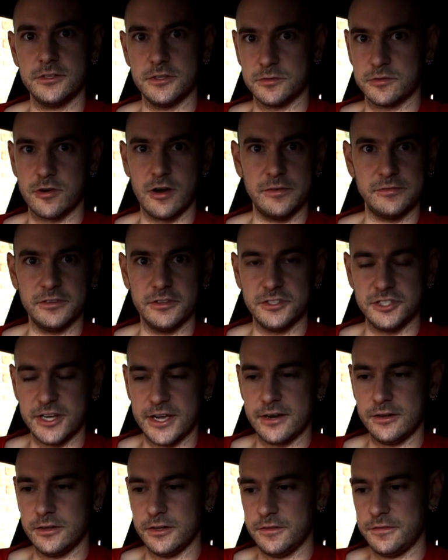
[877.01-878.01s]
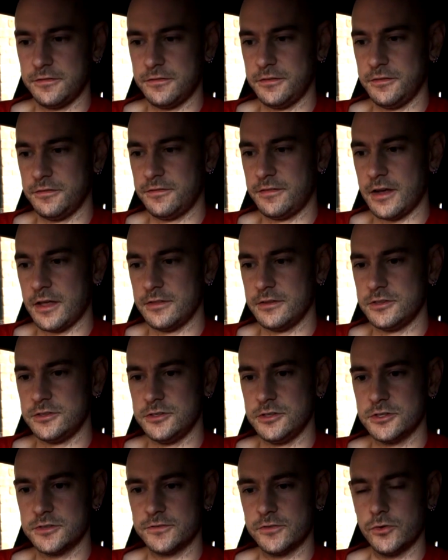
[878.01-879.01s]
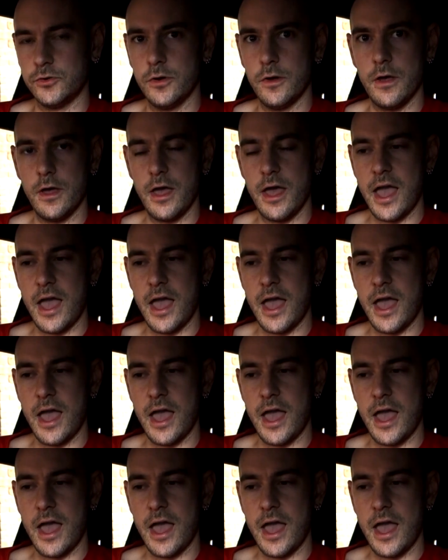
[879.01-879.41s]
subscribe to the channel if you found this useful,